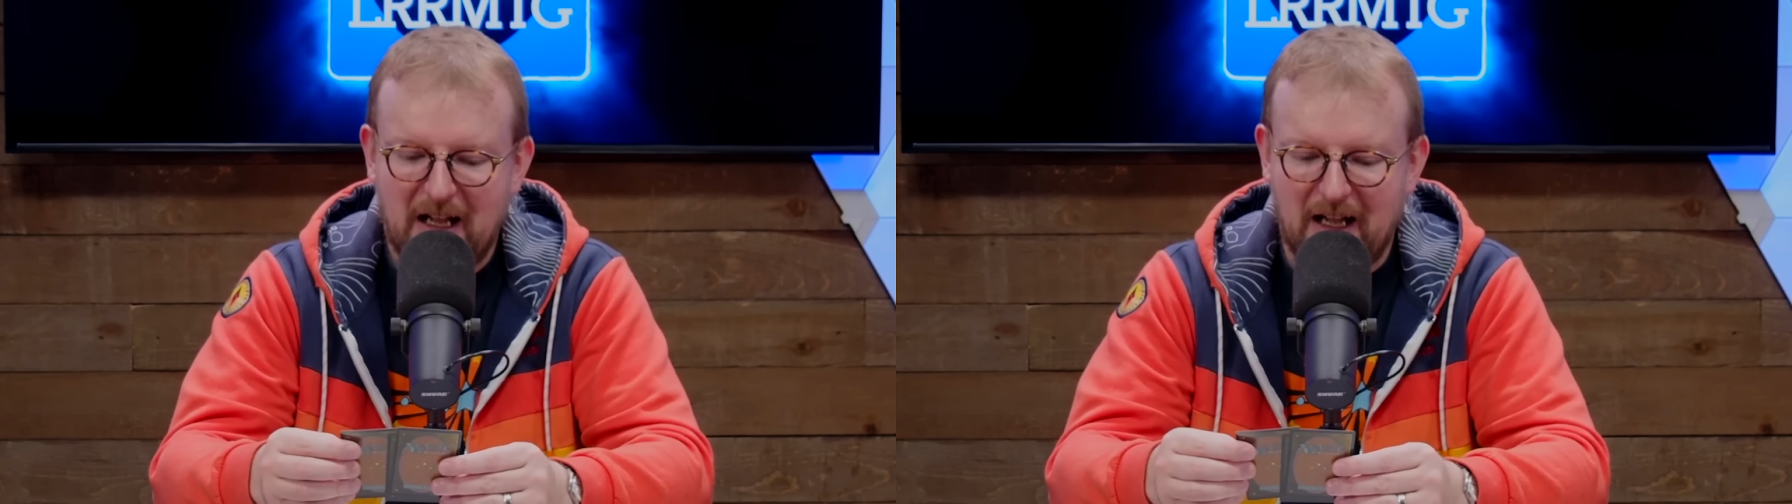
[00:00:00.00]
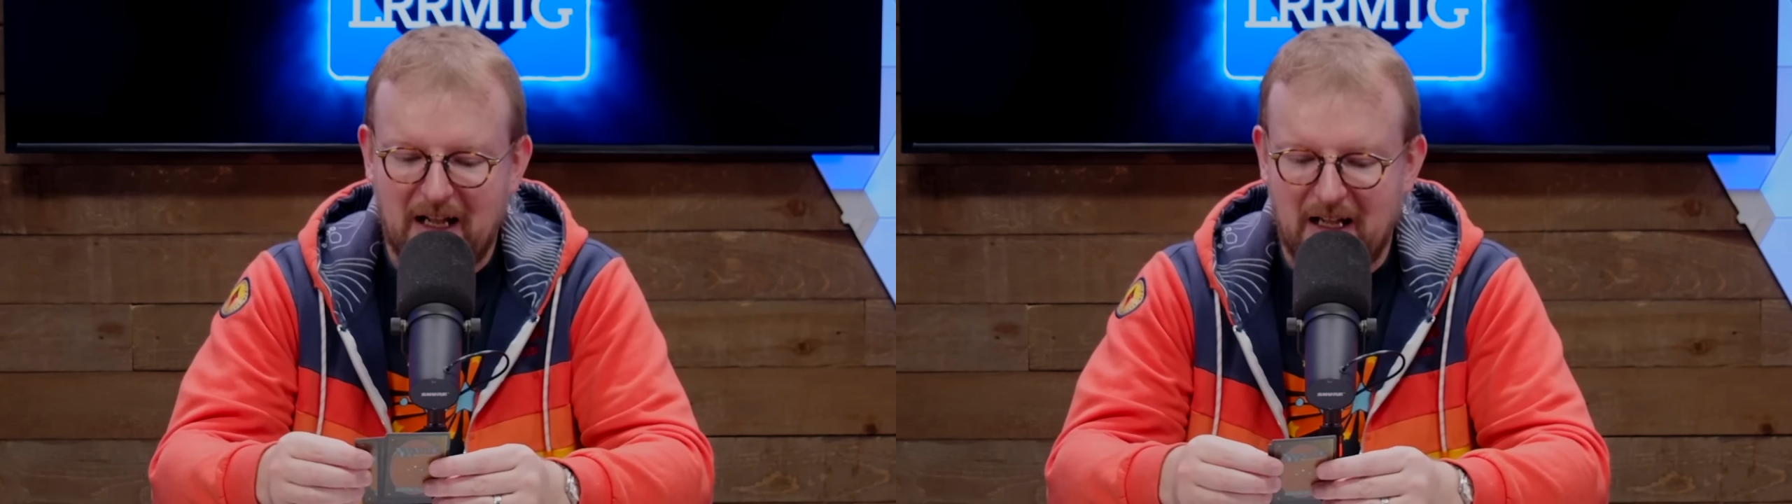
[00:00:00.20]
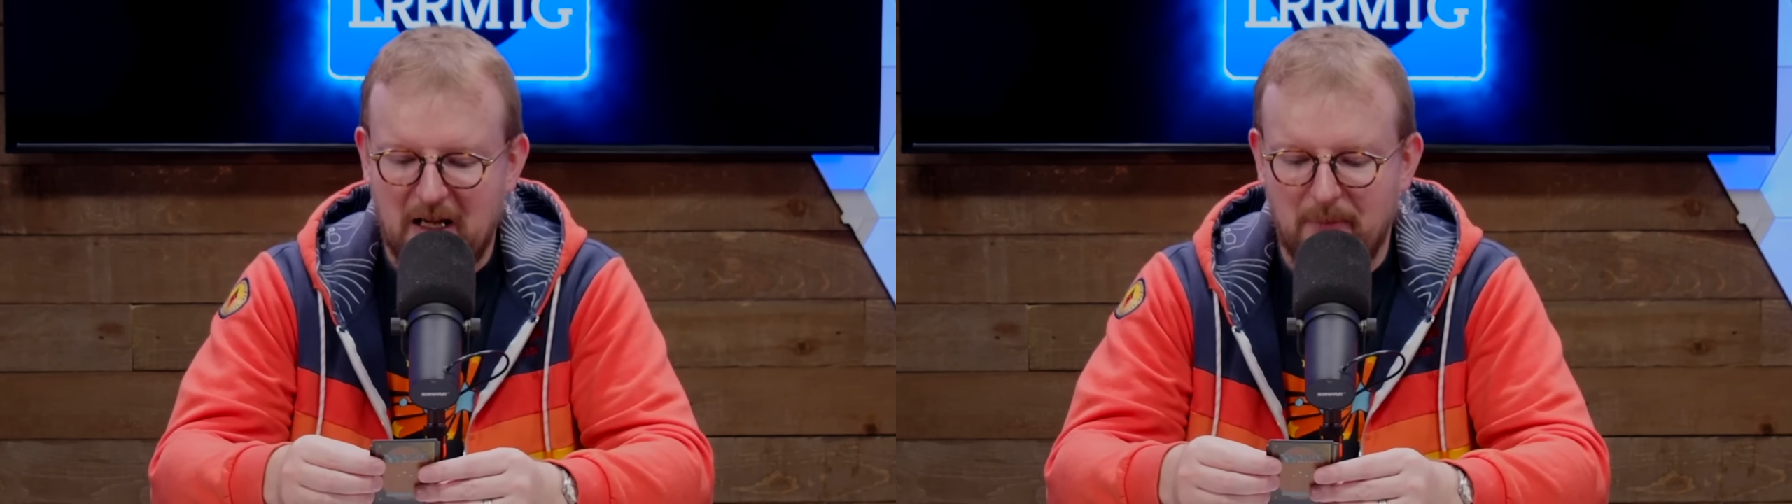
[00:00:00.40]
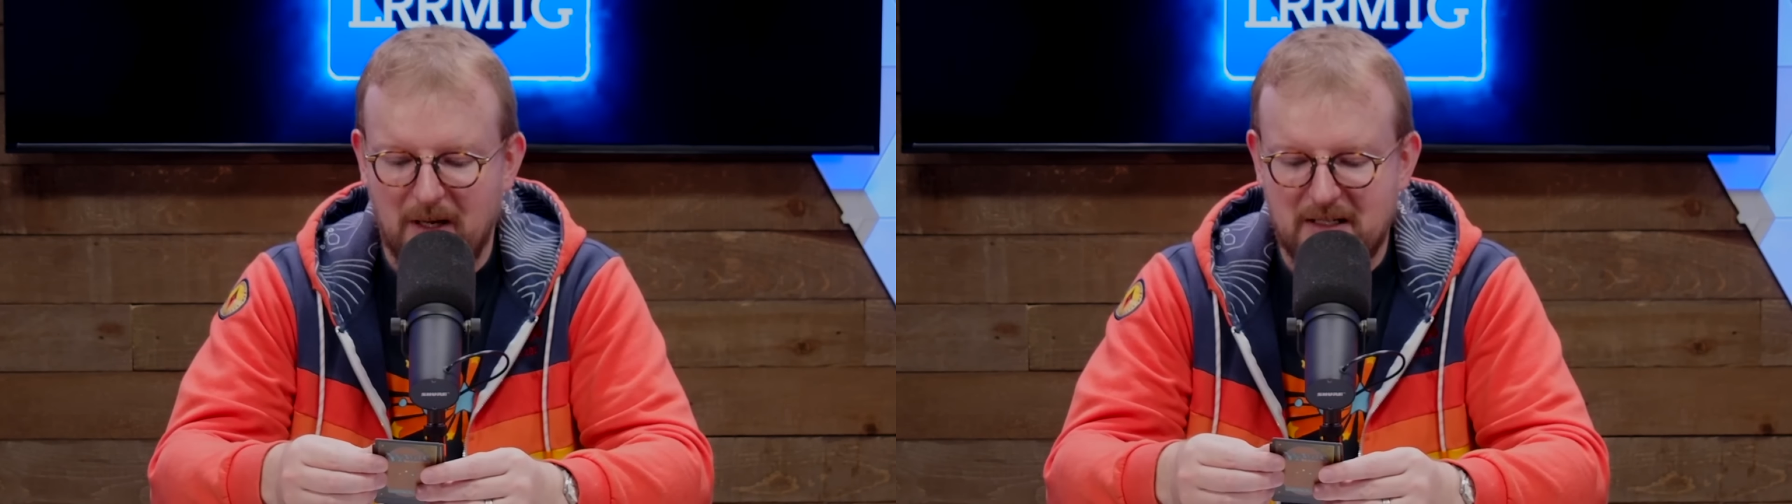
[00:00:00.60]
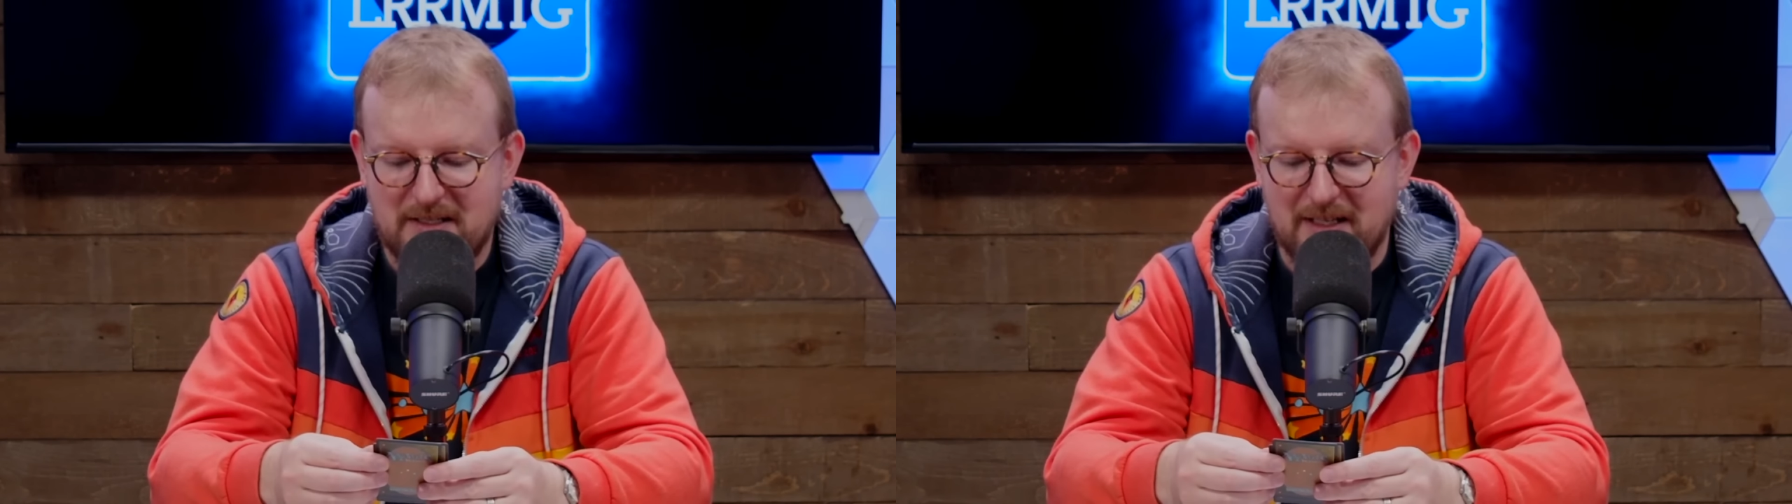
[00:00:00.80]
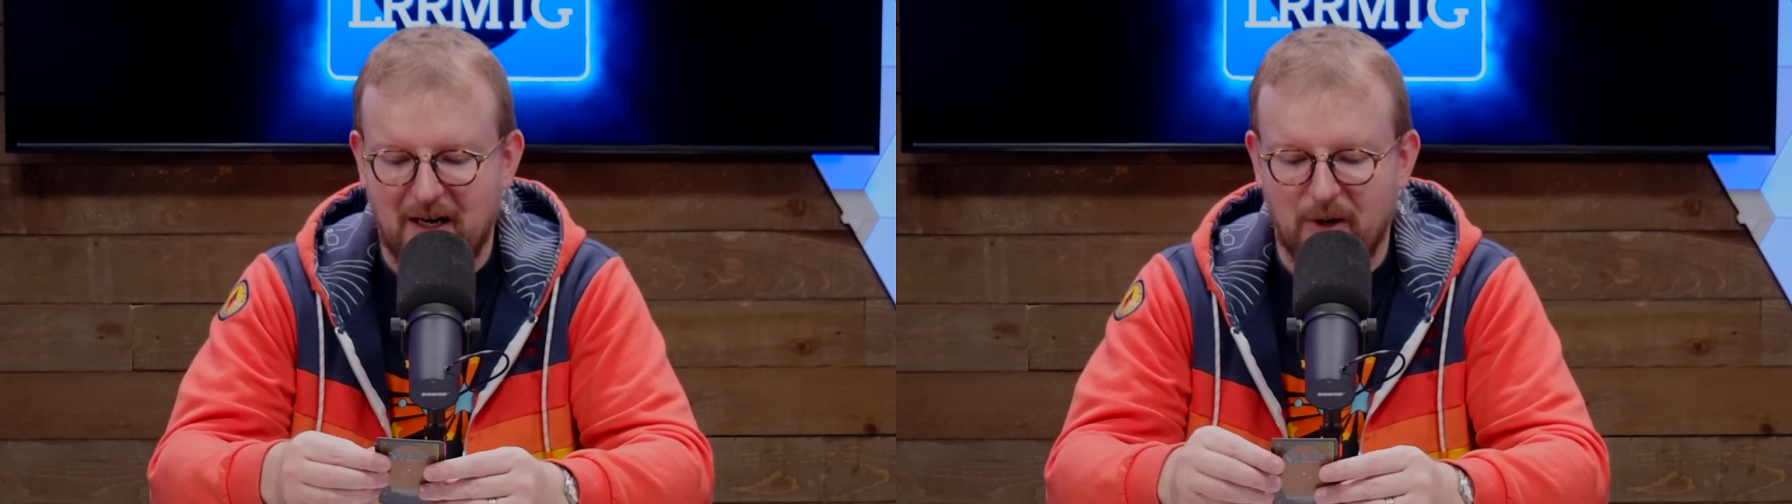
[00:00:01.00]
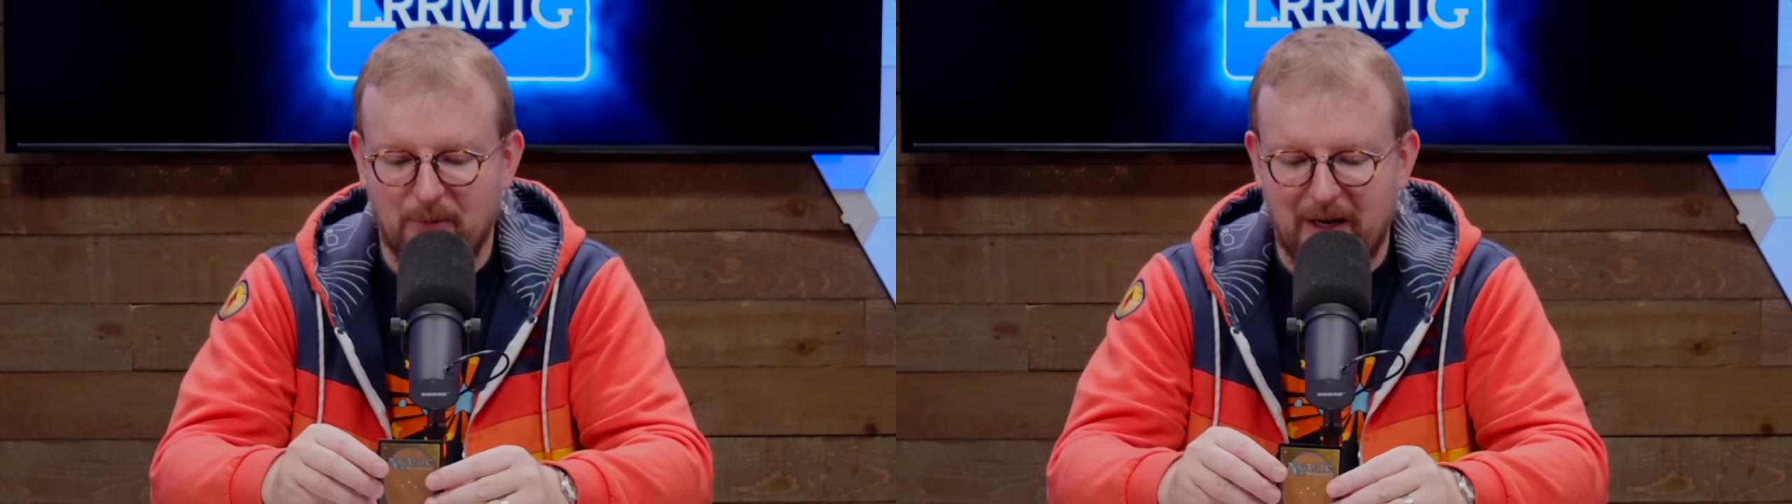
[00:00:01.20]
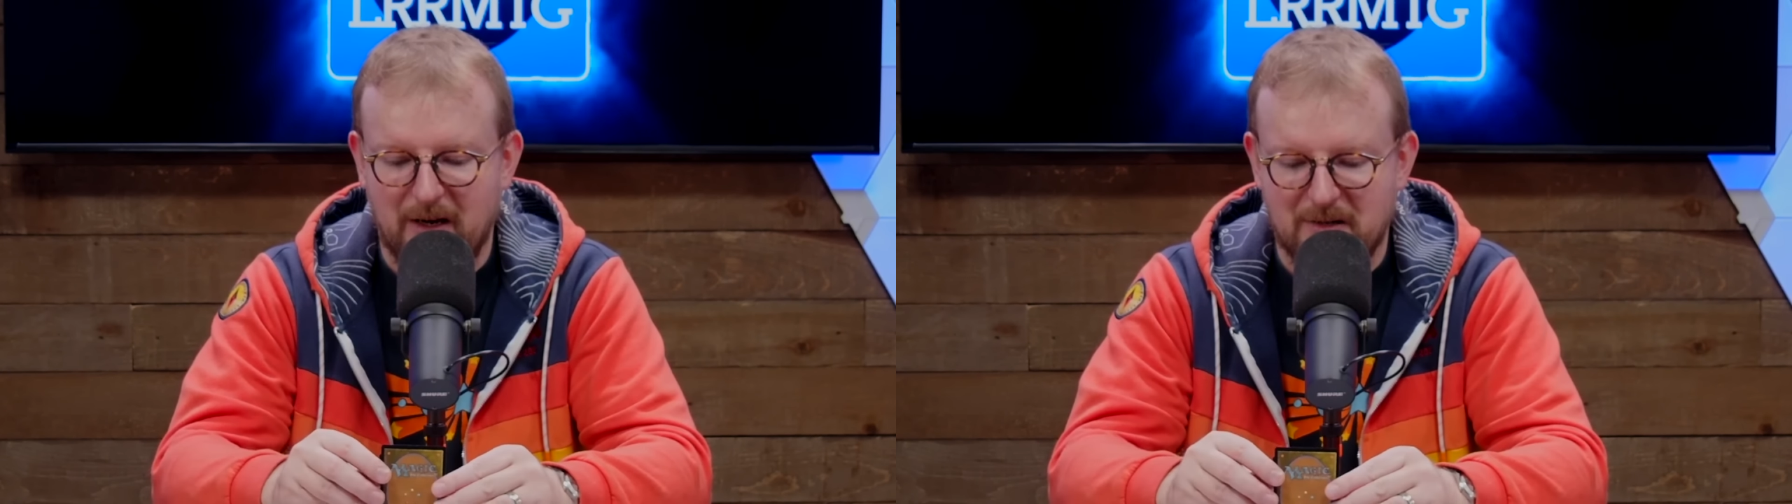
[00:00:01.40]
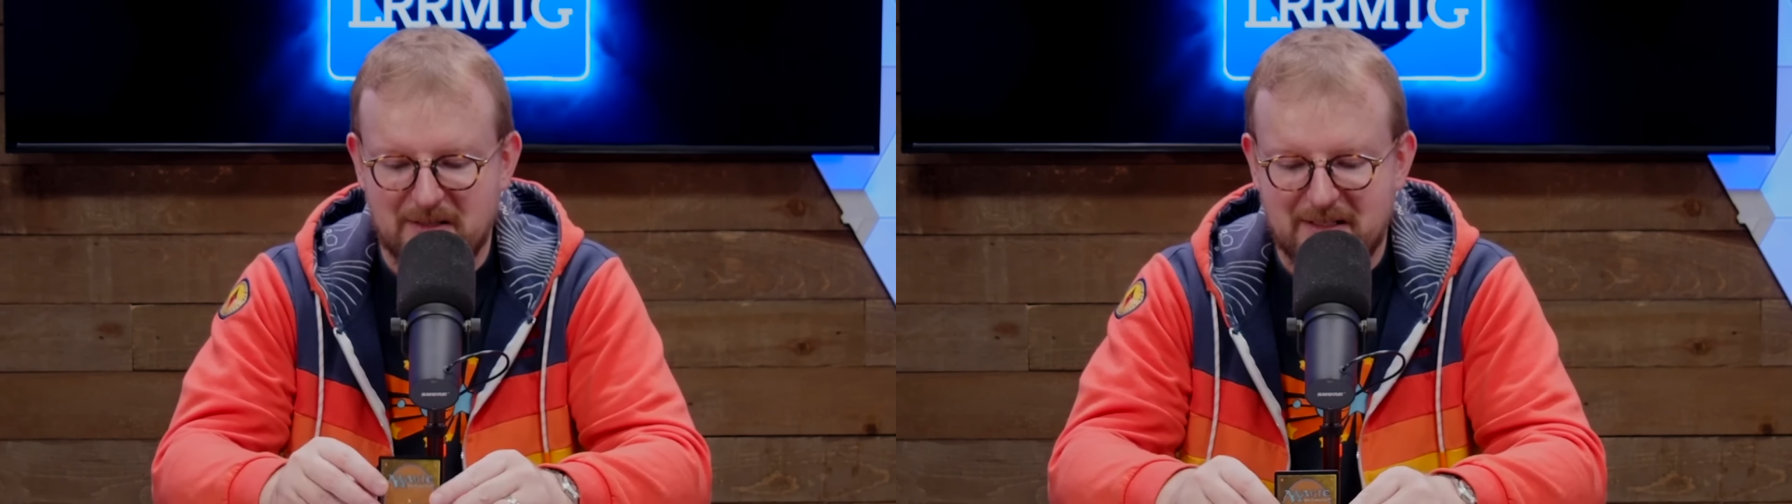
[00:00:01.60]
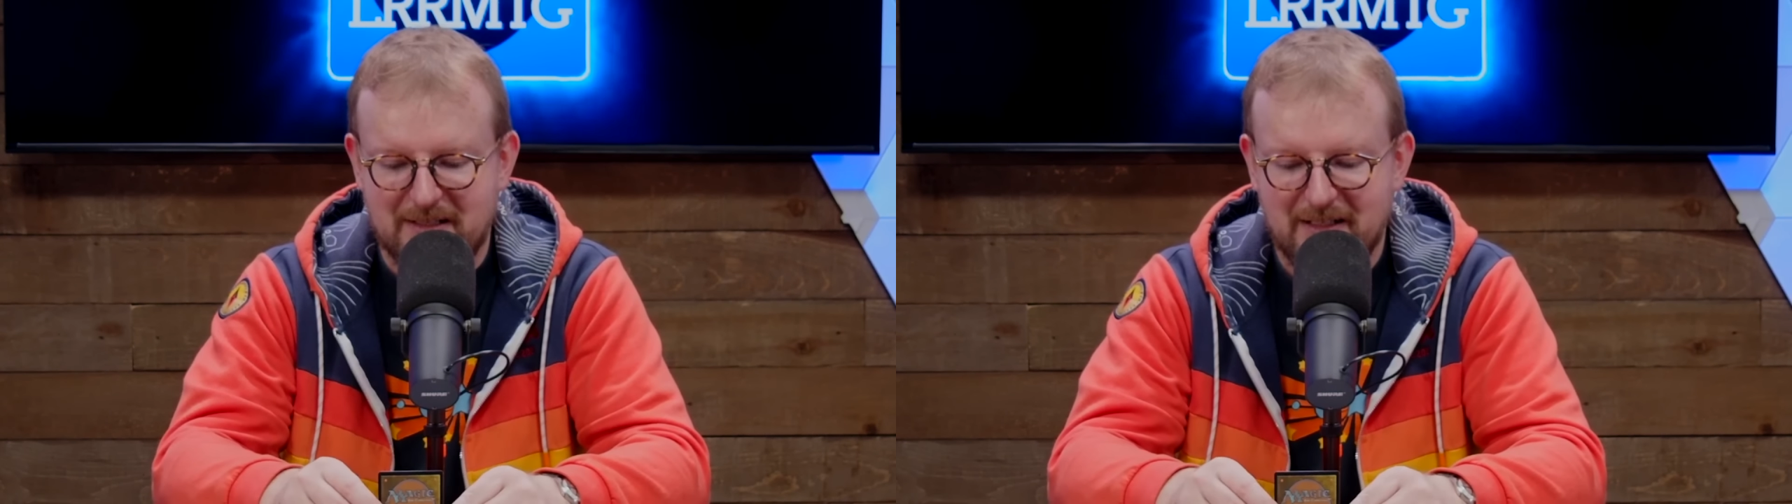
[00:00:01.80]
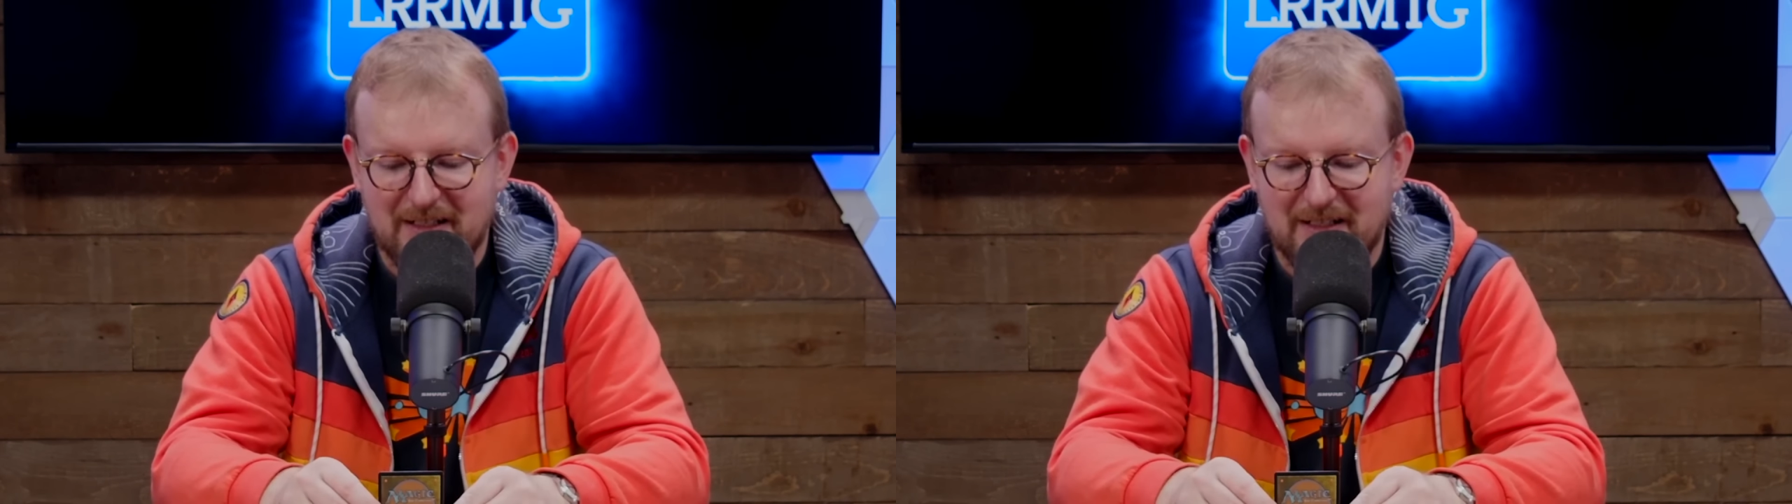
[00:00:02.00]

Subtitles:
Amongst our rares,